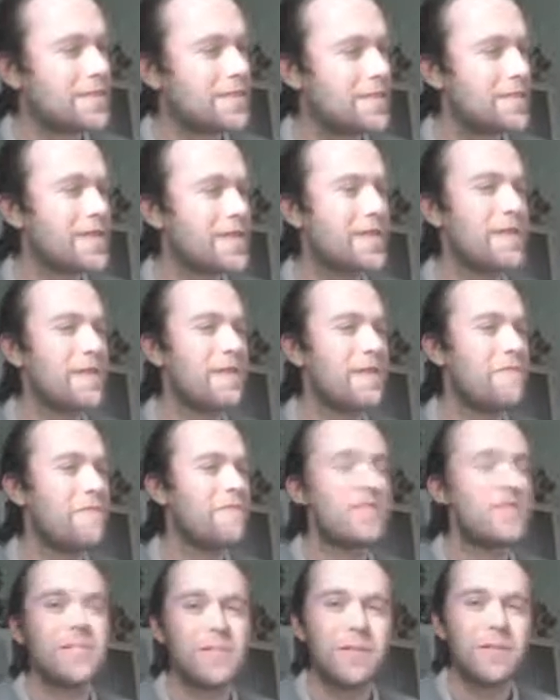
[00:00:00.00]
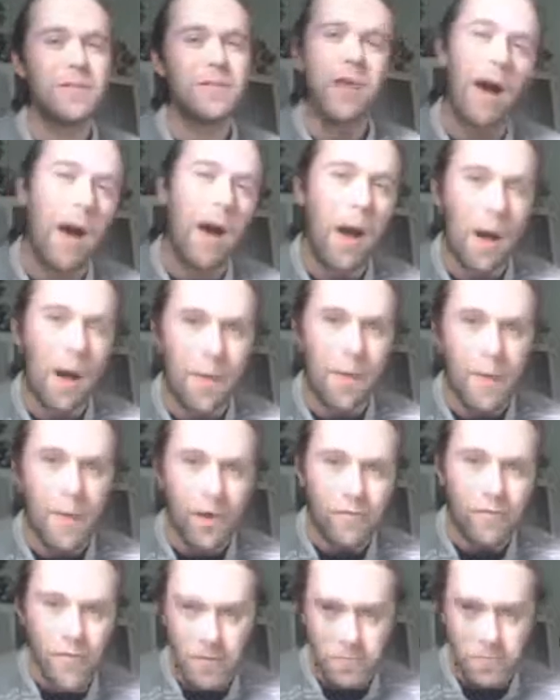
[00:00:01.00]
the physical arm
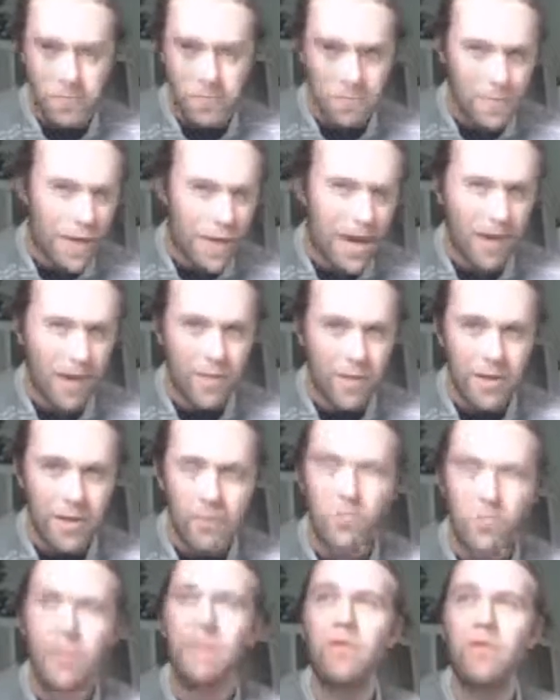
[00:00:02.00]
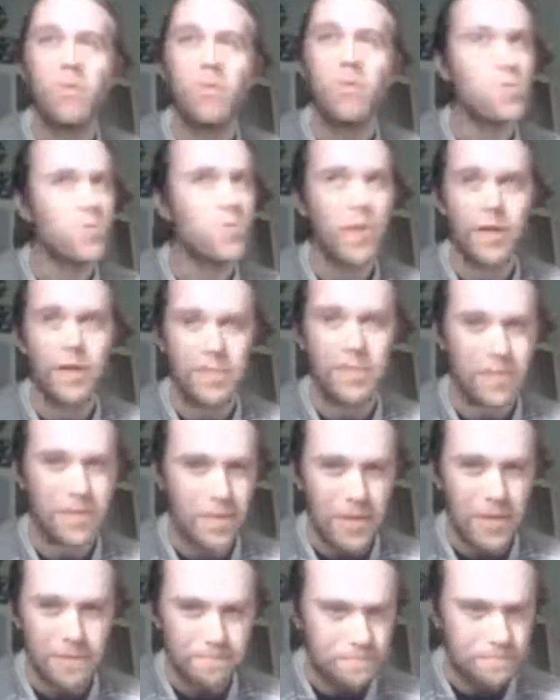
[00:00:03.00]
of those in power, it's what they've always
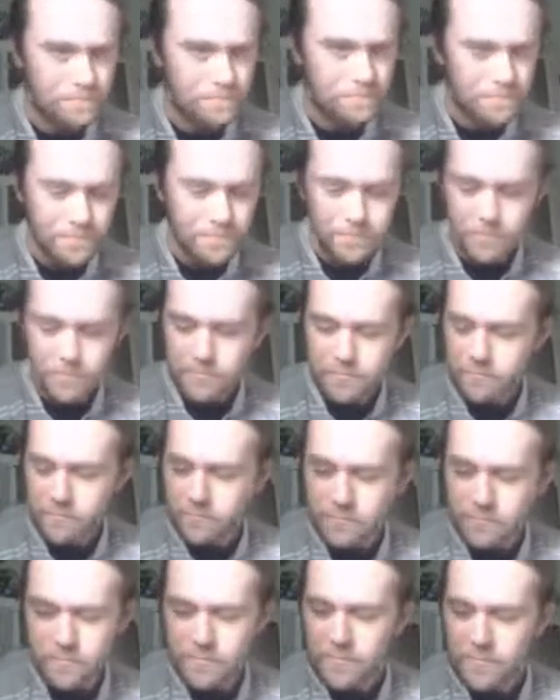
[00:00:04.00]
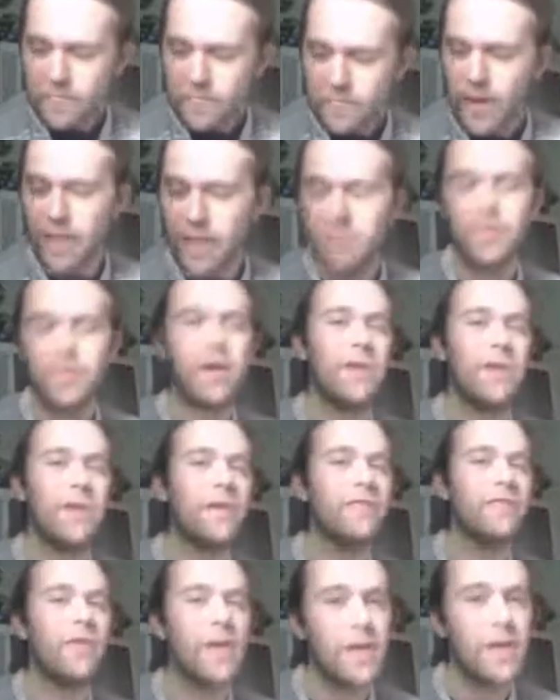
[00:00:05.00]
done. It's
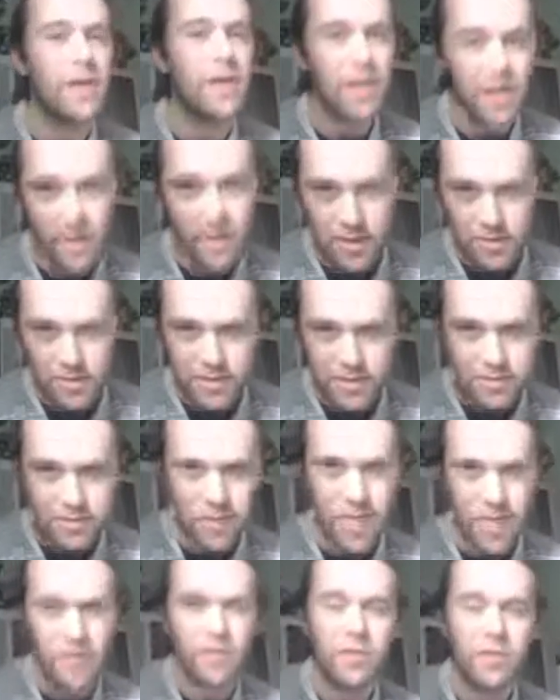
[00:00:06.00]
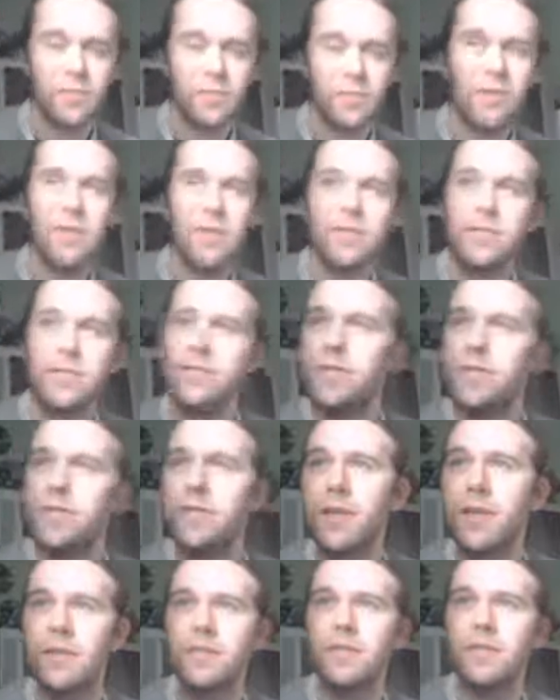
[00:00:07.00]
becoming very clear to me that the police in
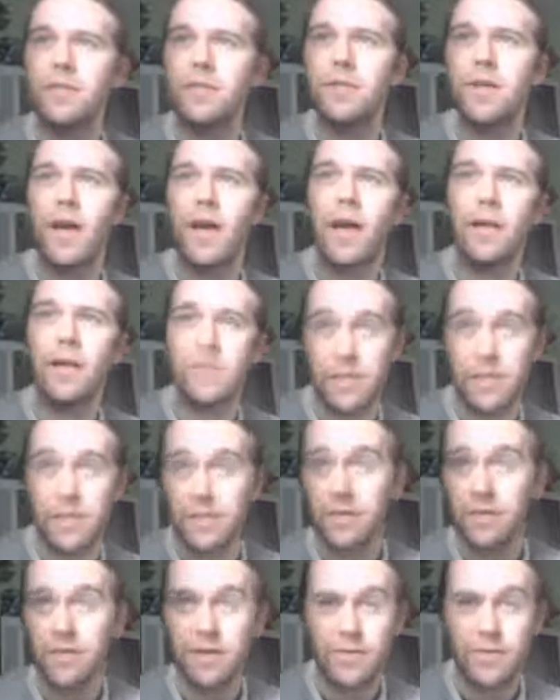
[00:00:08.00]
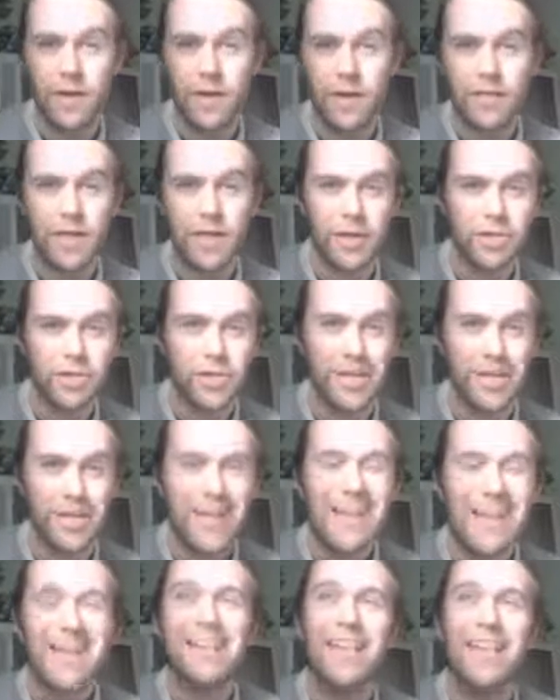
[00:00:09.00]
this country, and in the US
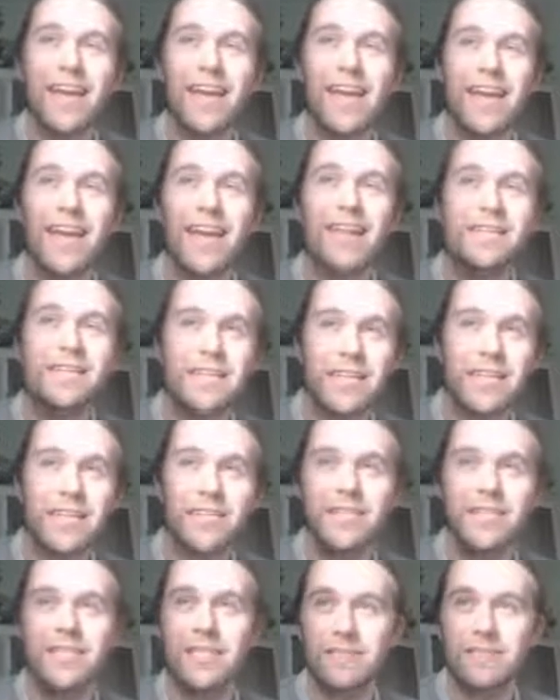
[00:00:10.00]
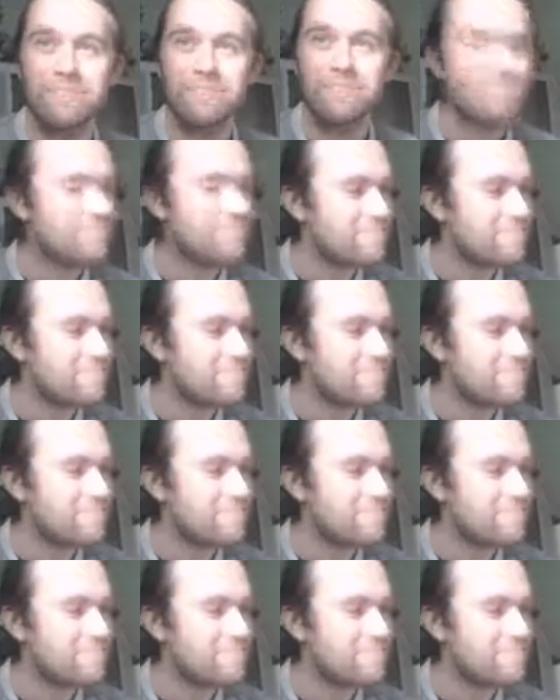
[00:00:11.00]
actually, they exist